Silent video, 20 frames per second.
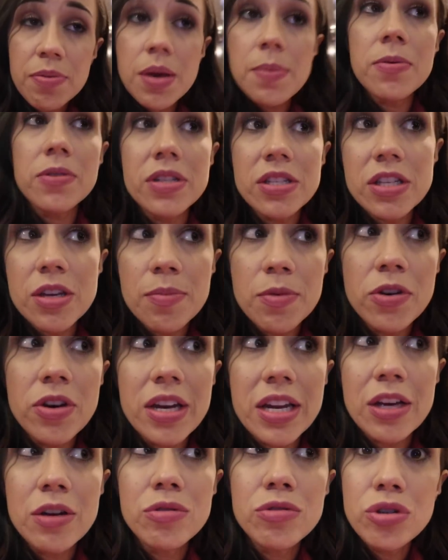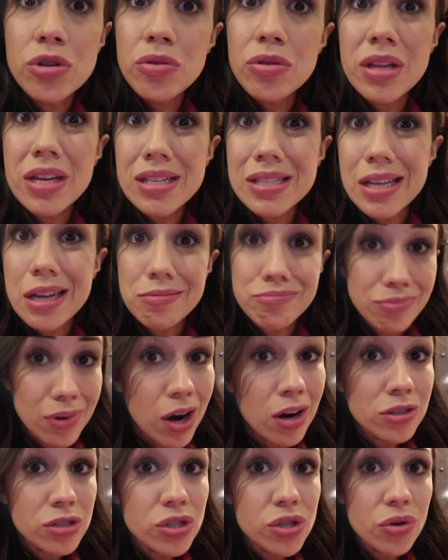of people in this community who do things that
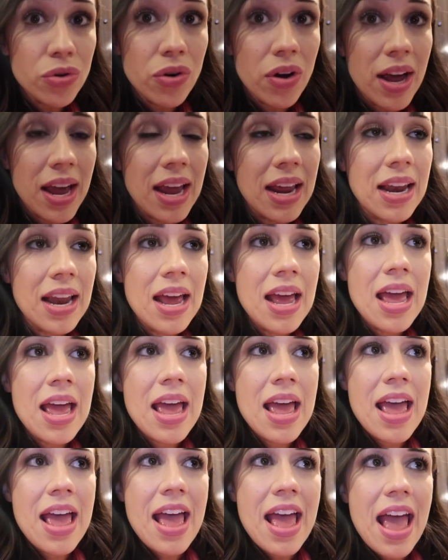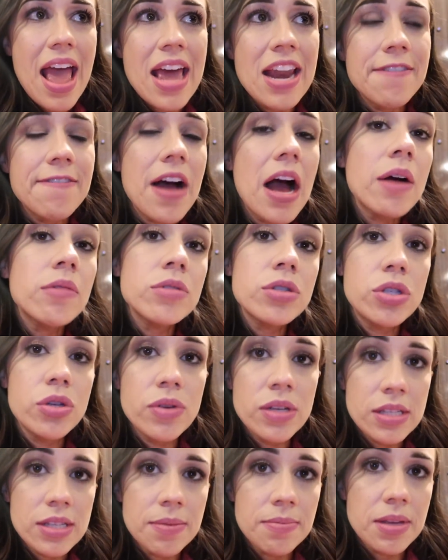aren't so great. And if I was
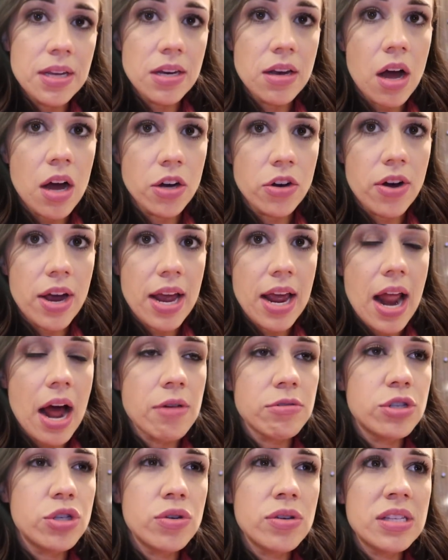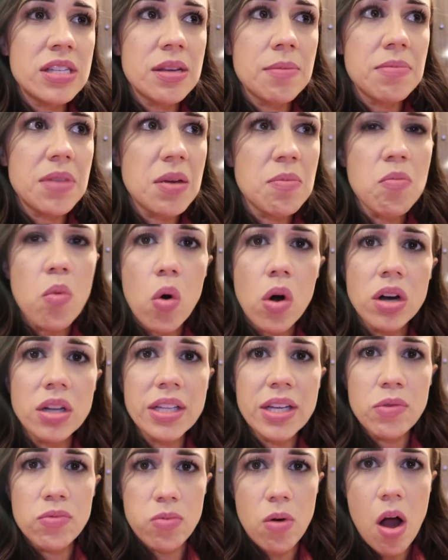doing something not great, I was doing something
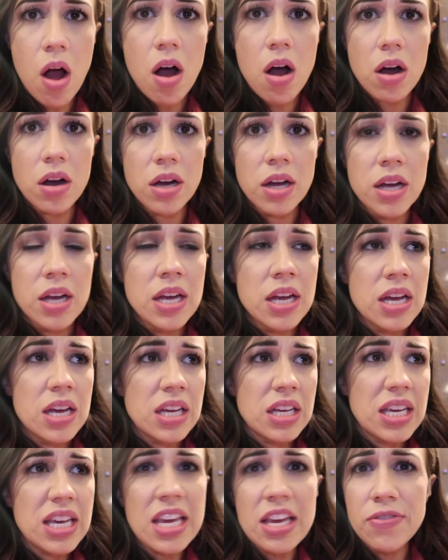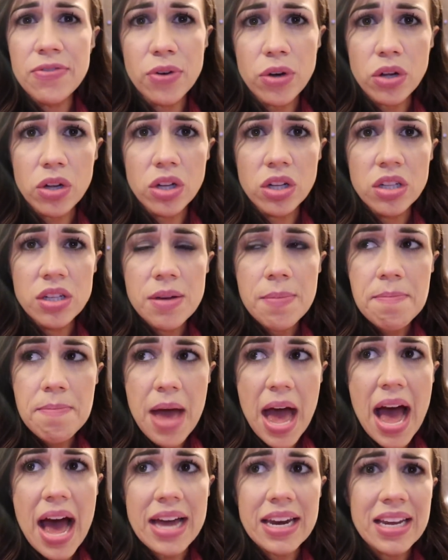morally wrong, evil,
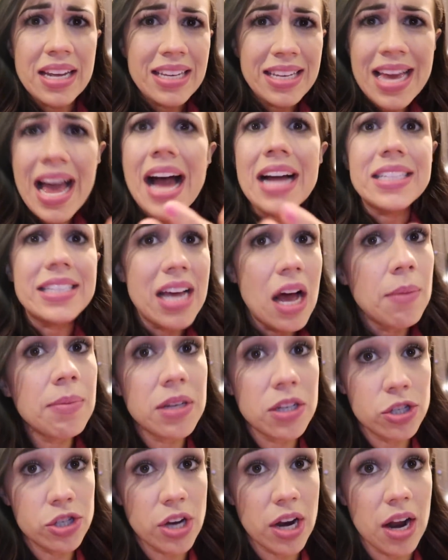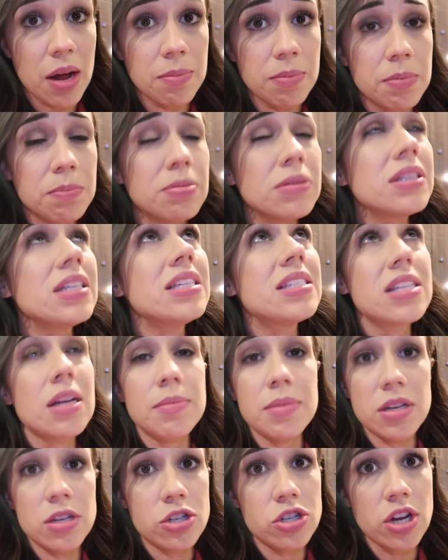bad, yeah, tell me to shut up. Please
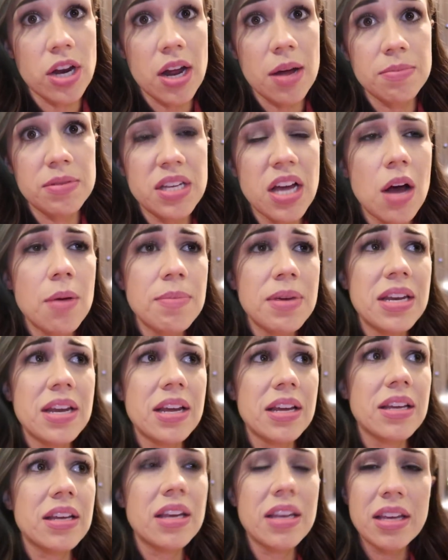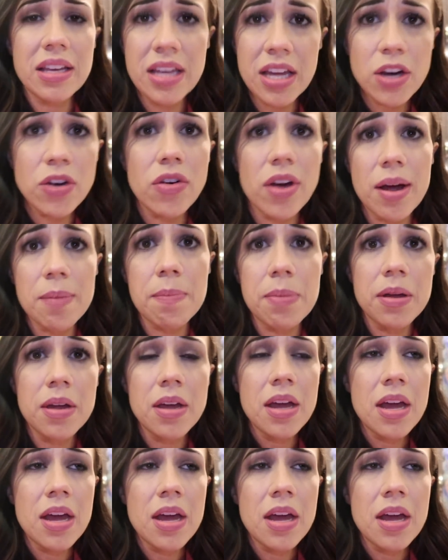tell me to shut up. Tell me to get a grip.